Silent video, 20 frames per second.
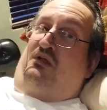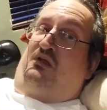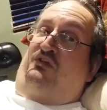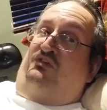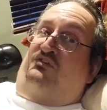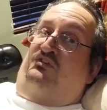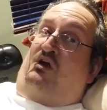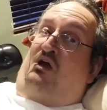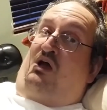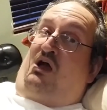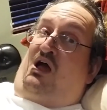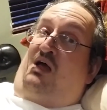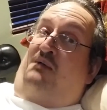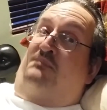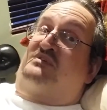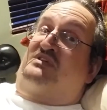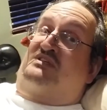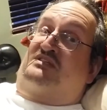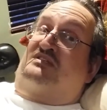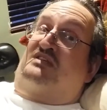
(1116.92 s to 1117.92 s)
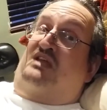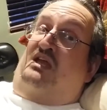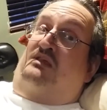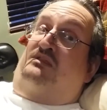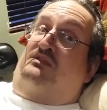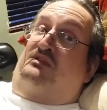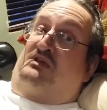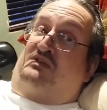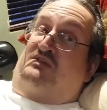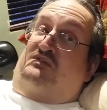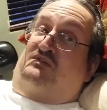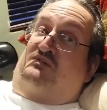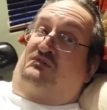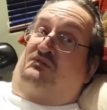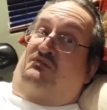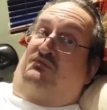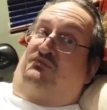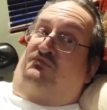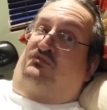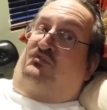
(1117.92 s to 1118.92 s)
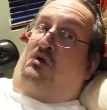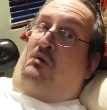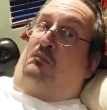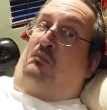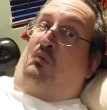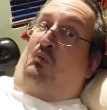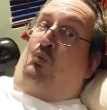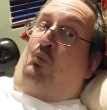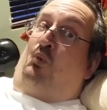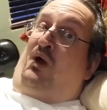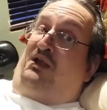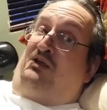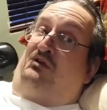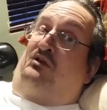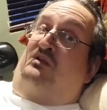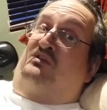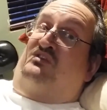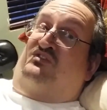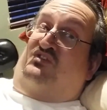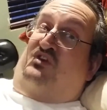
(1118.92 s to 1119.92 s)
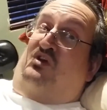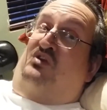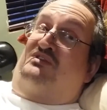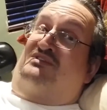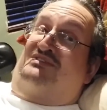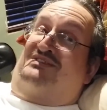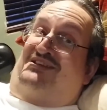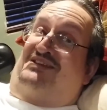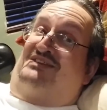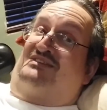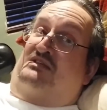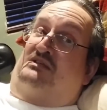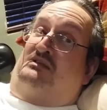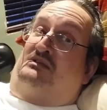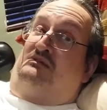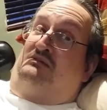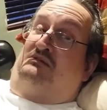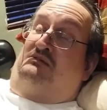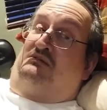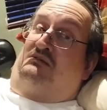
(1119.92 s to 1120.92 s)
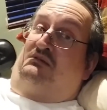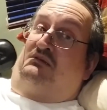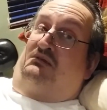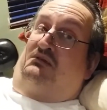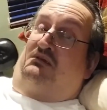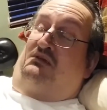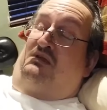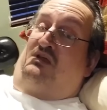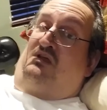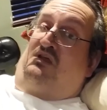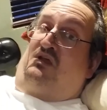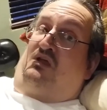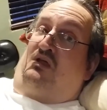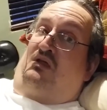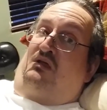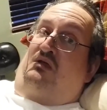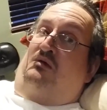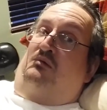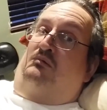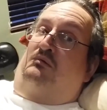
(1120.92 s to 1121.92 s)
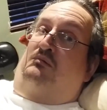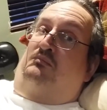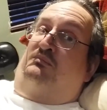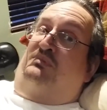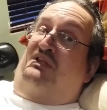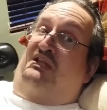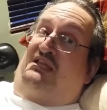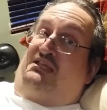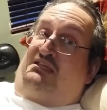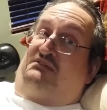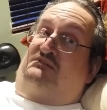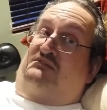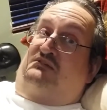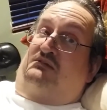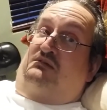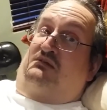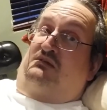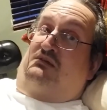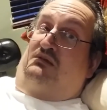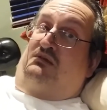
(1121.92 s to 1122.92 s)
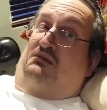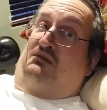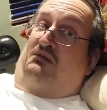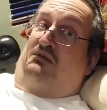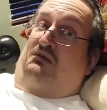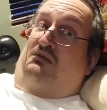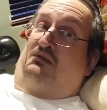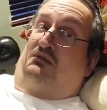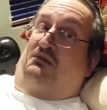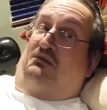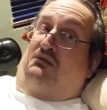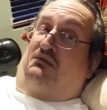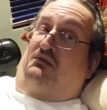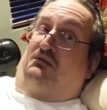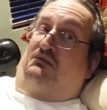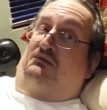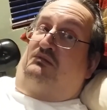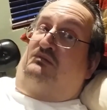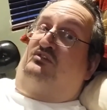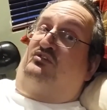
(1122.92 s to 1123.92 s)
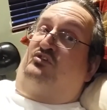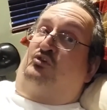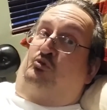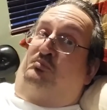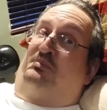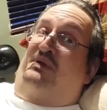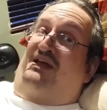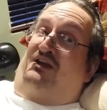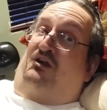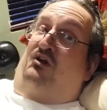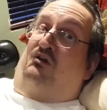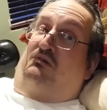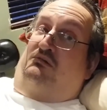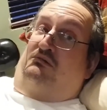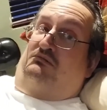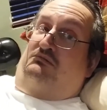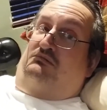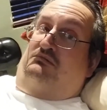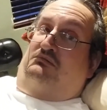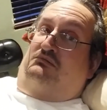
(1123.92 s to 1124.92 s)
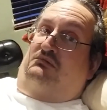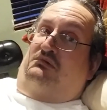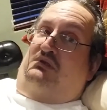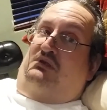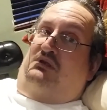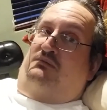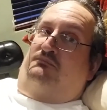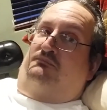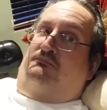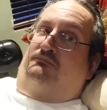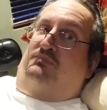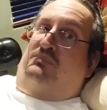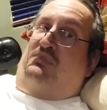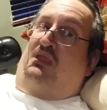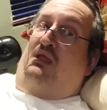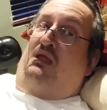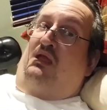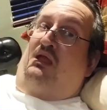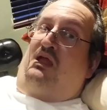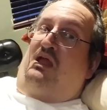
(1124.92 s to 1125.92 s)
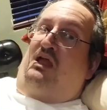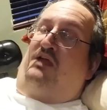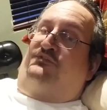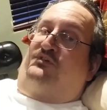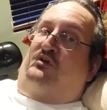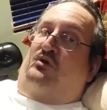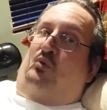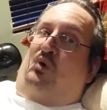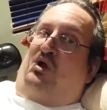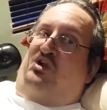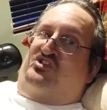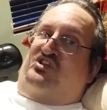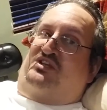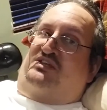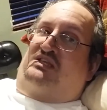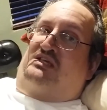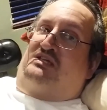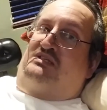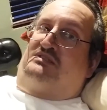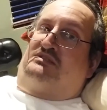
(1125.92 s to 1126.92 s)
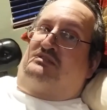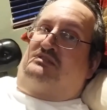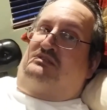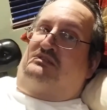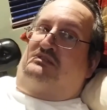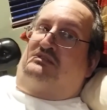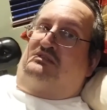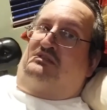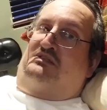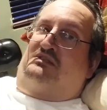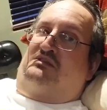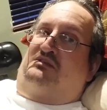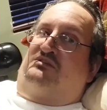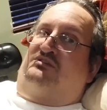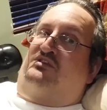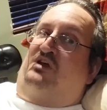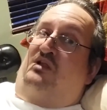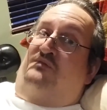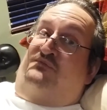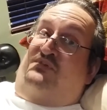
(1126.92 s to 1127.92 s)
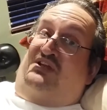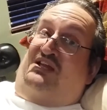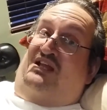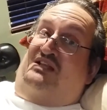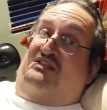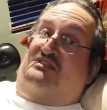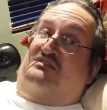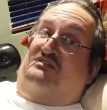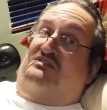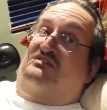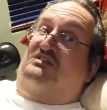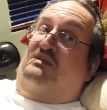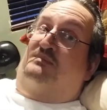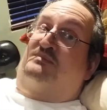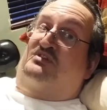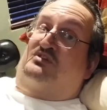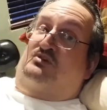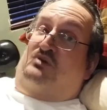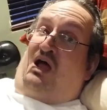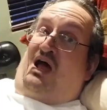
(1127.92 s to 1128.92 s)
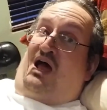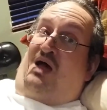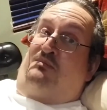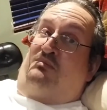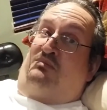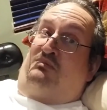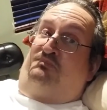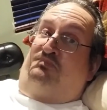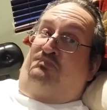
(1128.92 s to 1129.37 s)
So I'm just saying this, from one concerned citizen, please, do better. If you're watching this, don't forget to subscribe